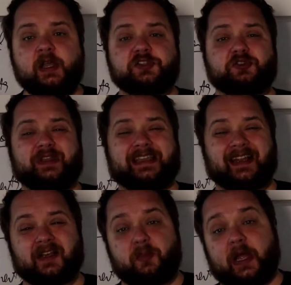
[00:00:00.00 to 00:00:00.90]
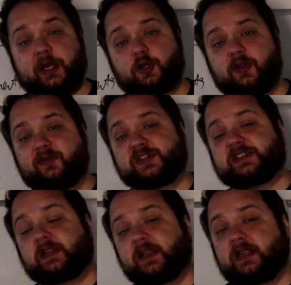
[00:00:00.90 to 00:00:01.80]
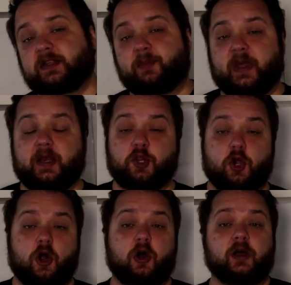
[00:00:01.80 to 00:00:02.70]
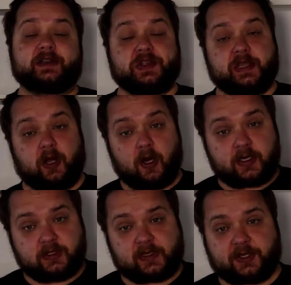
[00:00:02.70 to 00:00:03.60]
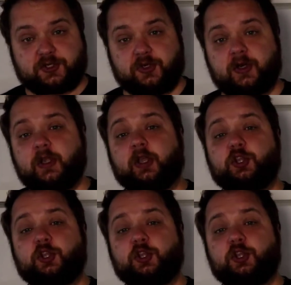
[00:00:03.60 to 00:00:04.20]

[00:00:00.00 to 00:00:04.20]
So again, depending on the facility, depending on the architecture,